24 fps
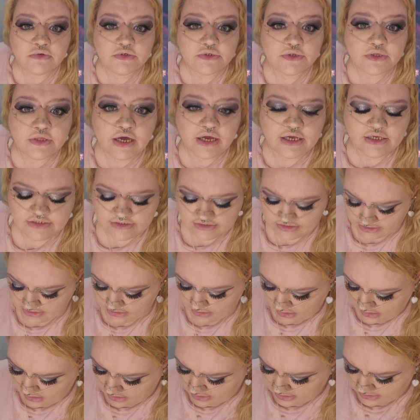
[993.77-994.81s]
So that is the
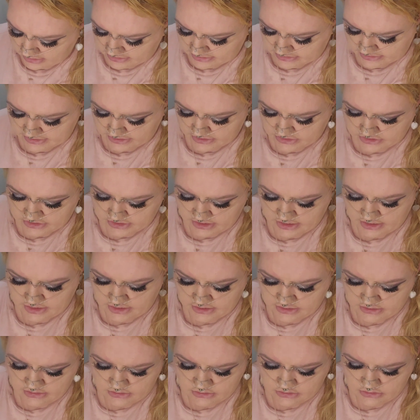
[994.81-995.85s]
eyes
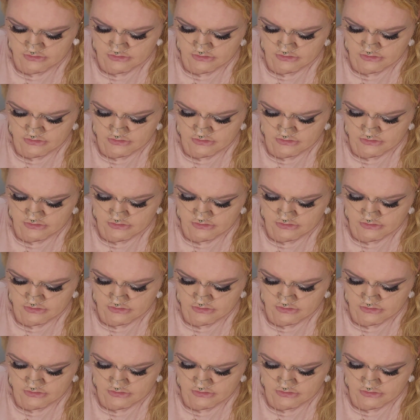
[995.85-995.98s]
done.